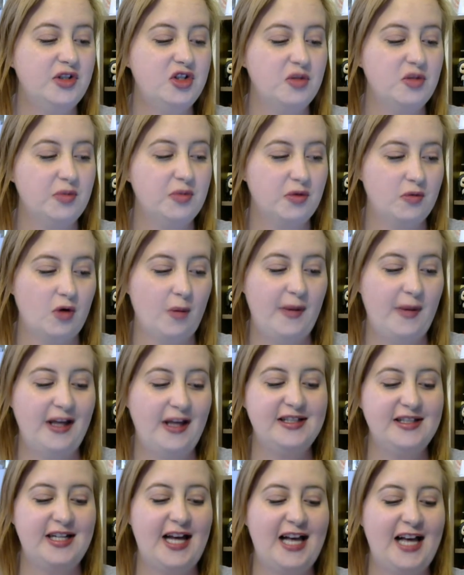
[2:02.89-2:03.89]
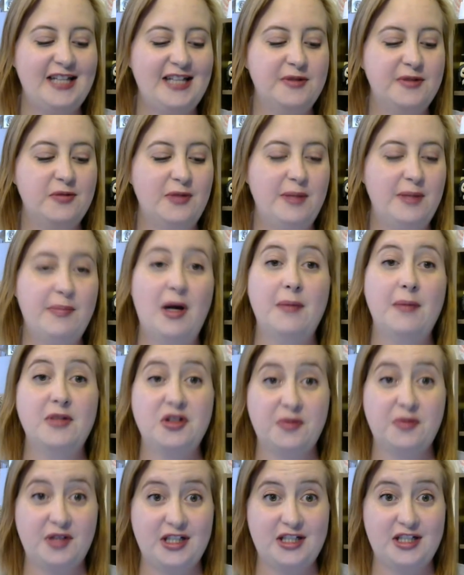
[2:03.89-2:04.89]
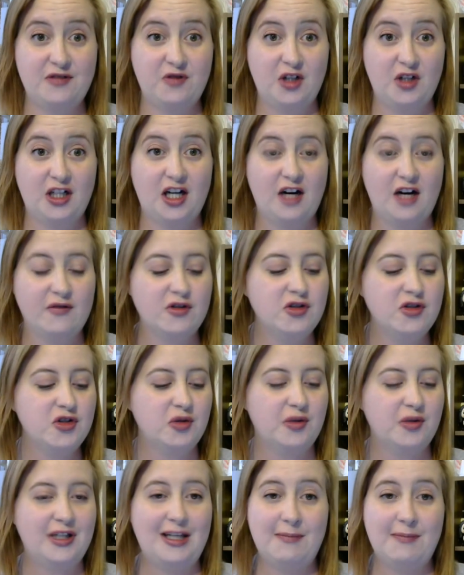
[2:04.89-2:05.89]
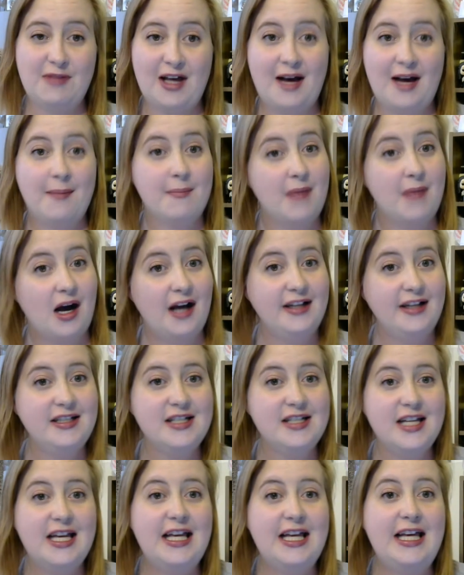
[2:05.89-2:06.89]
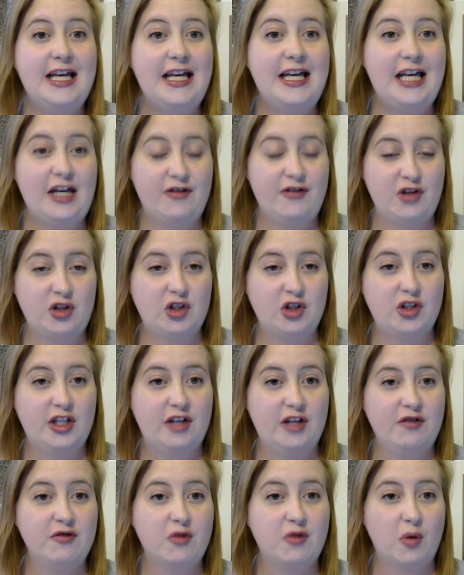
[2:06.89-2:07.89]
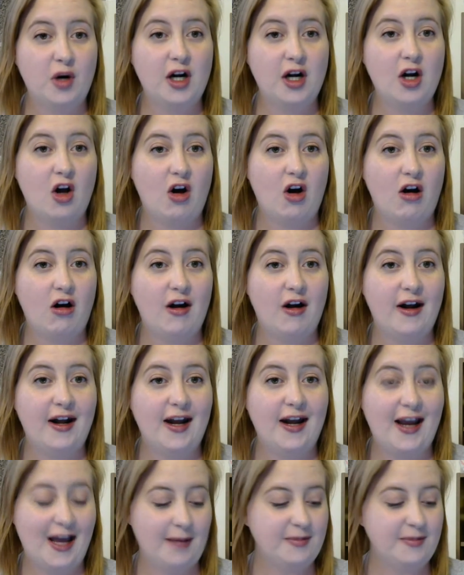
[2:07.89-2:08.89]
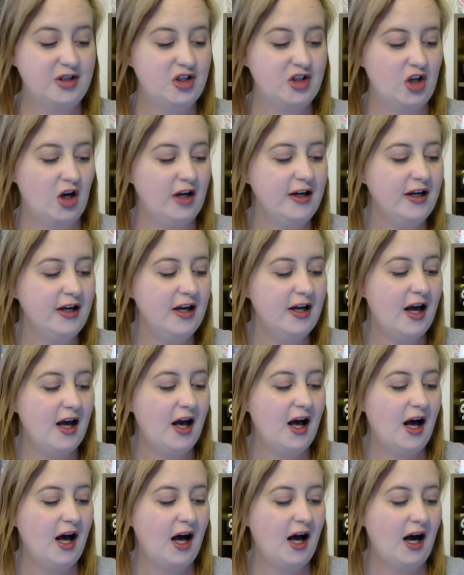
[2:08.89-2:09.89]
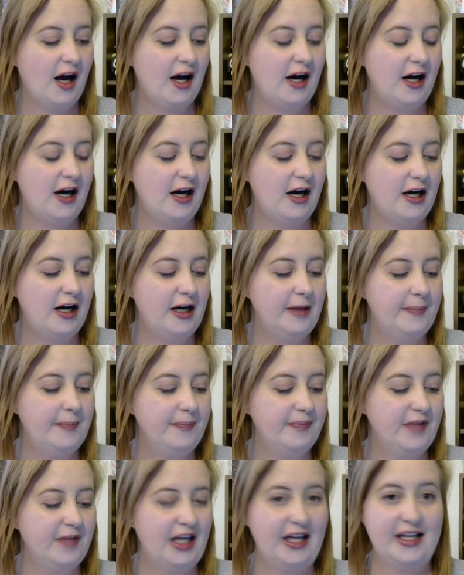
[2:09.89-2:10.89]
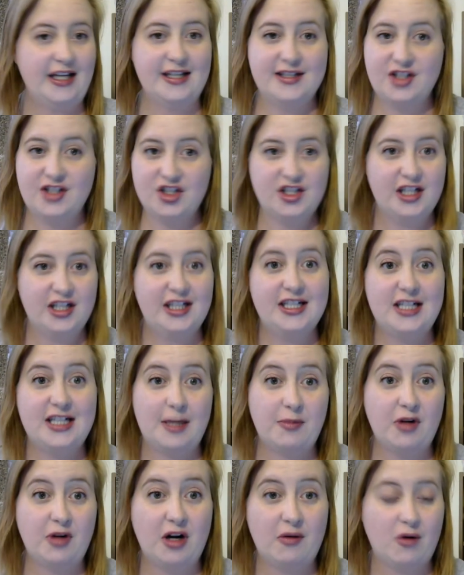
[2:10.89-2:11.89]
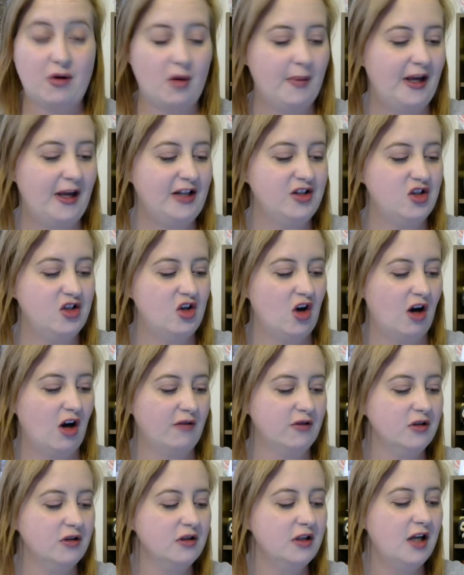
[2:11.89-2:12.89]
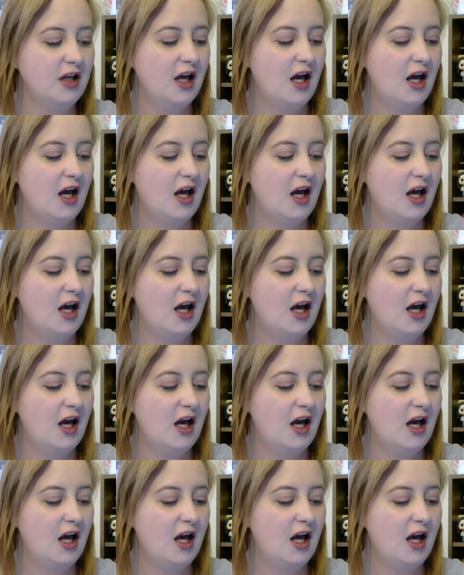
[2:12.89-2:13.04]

super romance. It has been republished with a different cover, so keep that in mind if you're looking for it on Amazon. Um, it is just a contemporary romance novel.